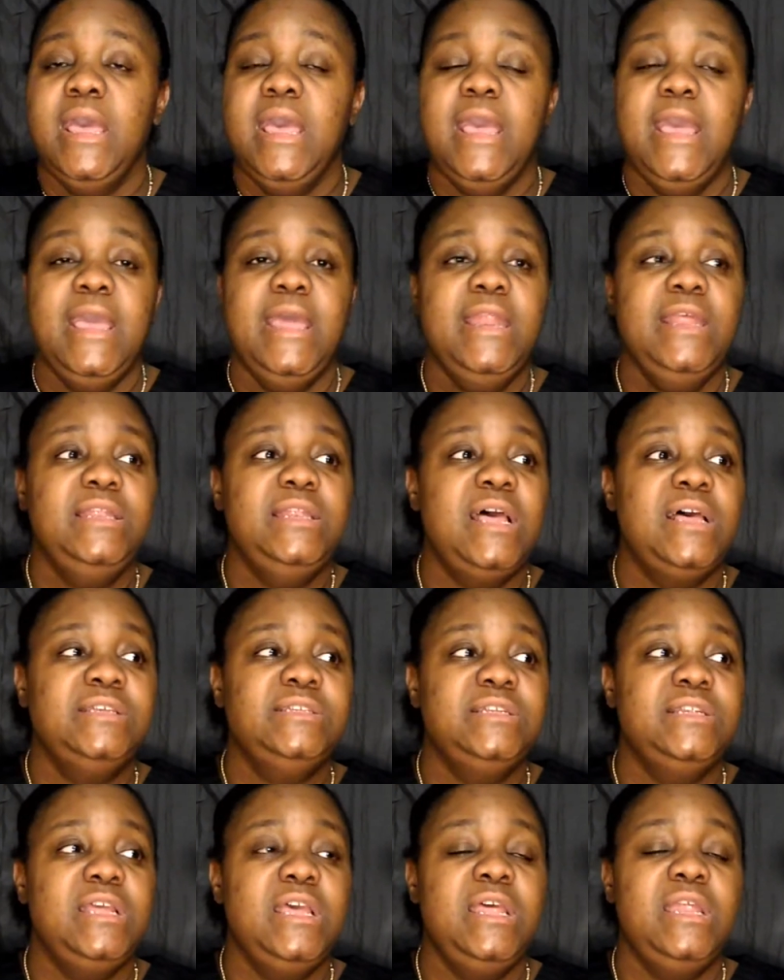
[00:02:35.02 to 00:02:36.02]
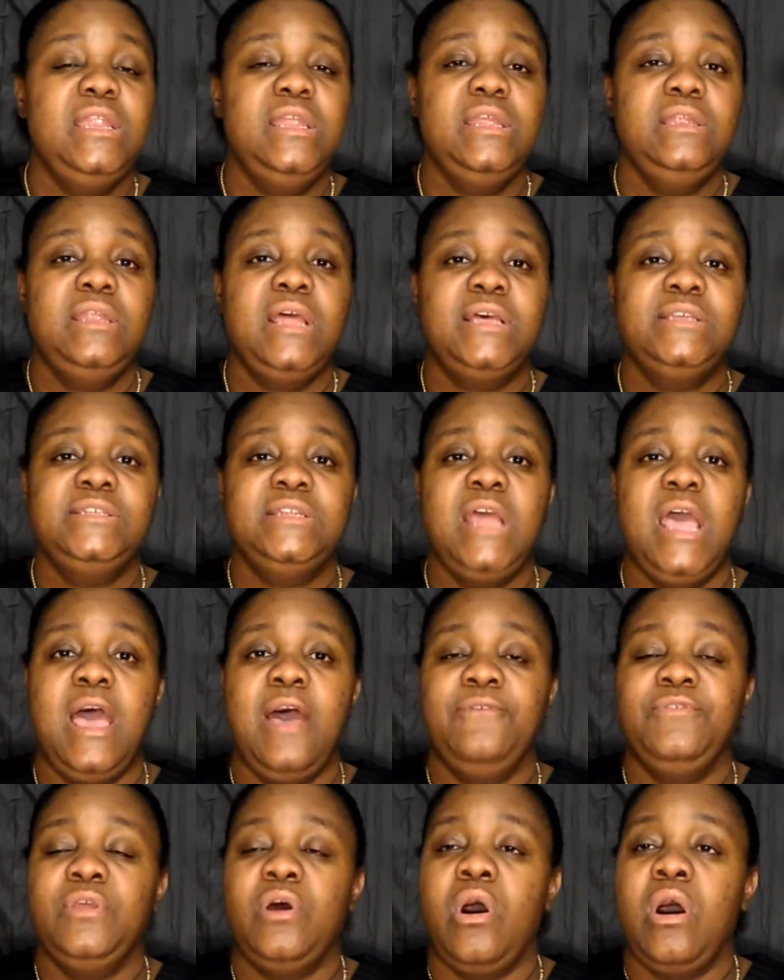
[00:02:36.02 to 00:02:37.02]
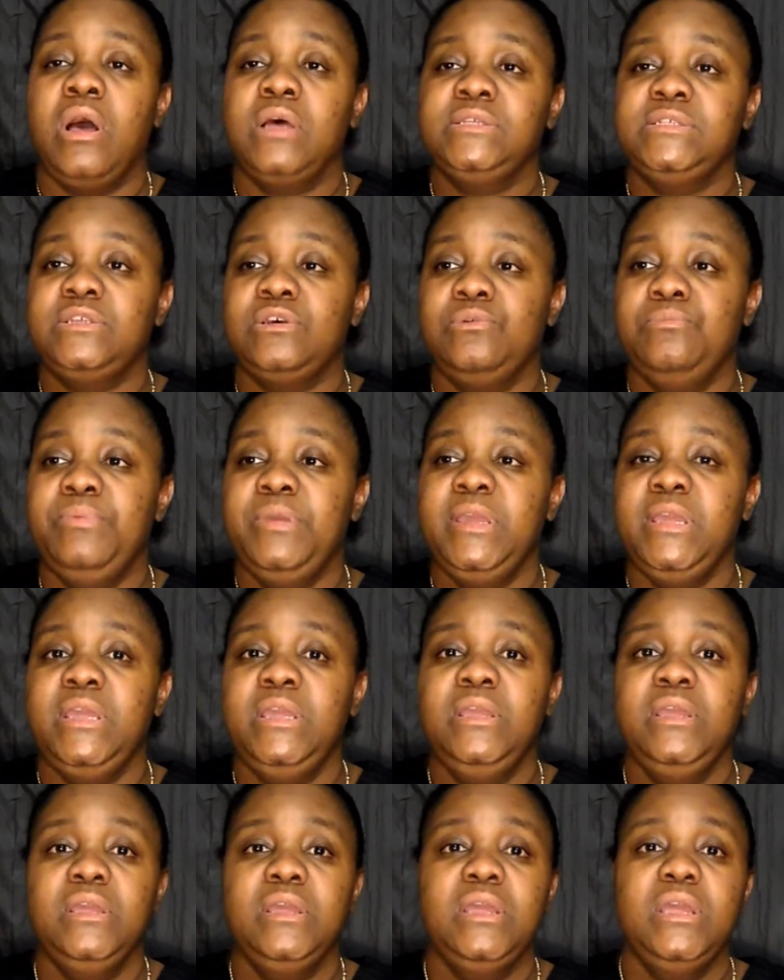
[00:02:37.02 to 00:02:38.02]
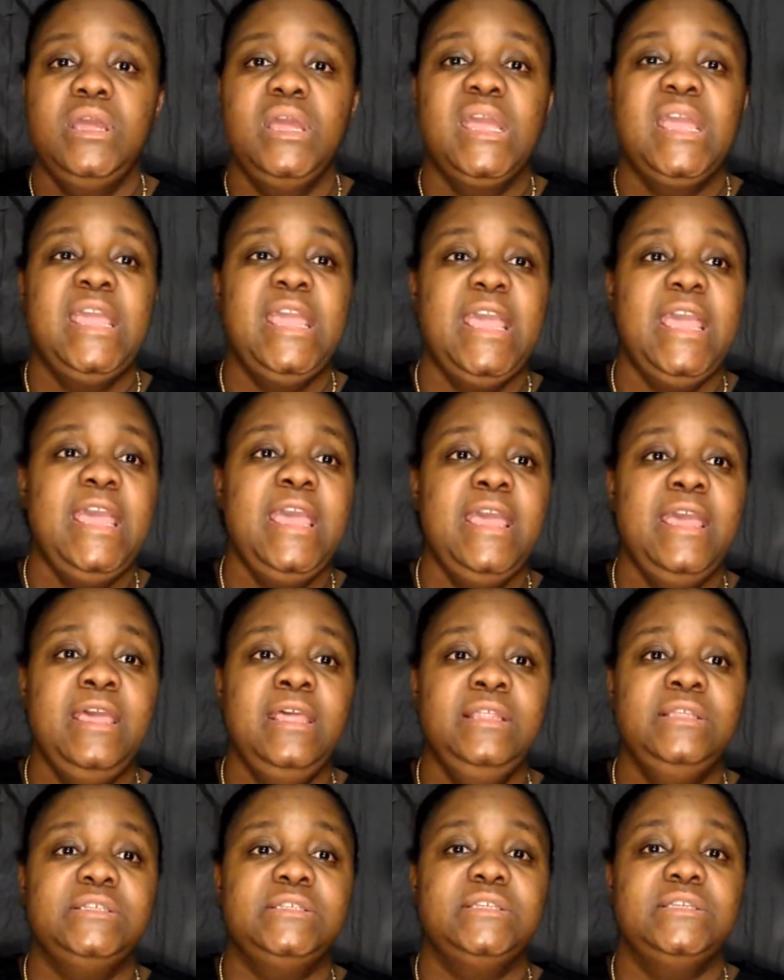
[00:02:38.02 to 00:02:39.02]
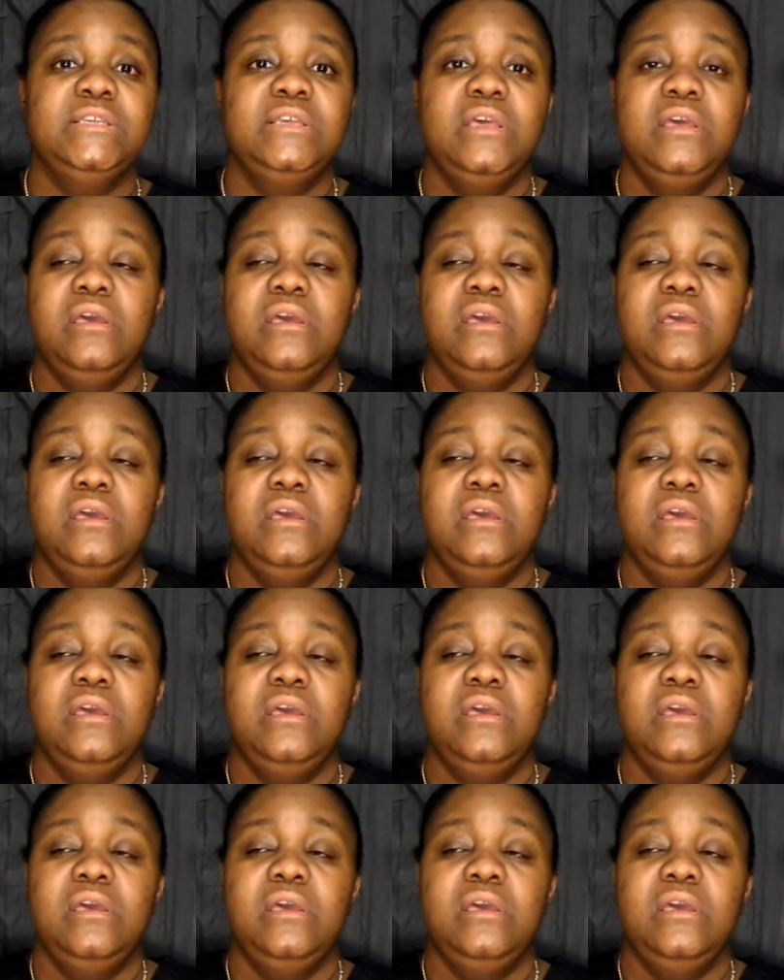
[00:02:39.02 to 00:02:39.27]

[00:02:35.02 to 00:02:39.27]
And it doesn't have to also be kids.